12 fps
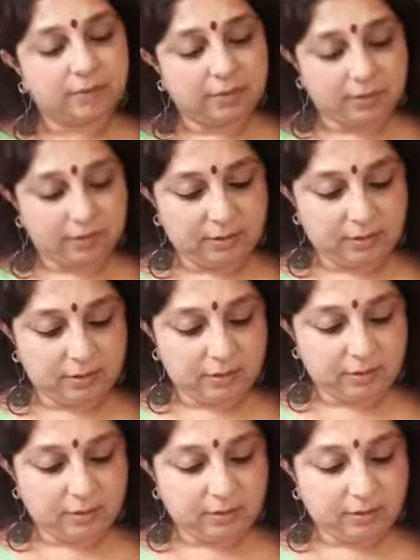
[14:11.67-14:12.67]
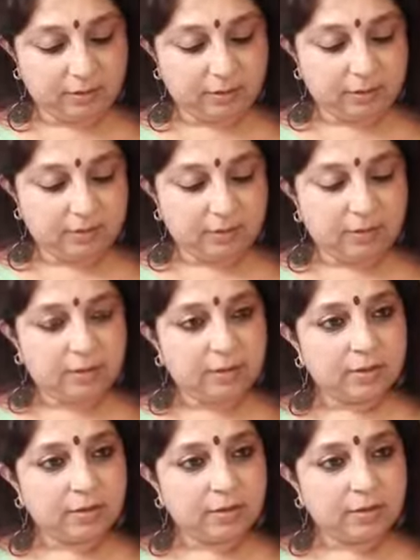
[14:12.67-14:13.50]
Nobody speaks.